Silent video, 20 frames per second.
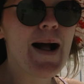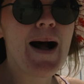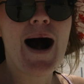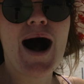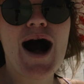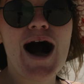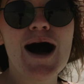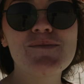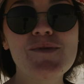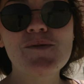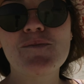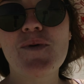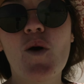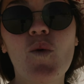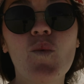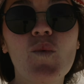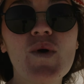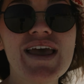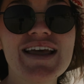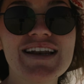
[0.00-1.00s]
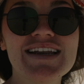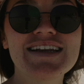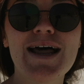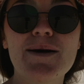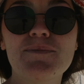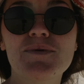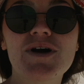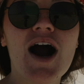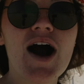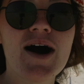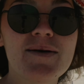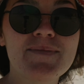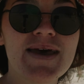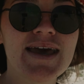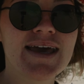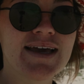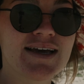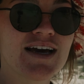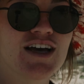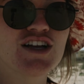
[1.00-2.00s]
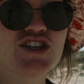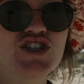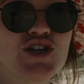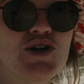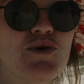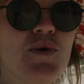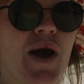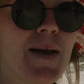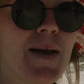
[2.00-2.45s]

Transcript: But we ended up coming to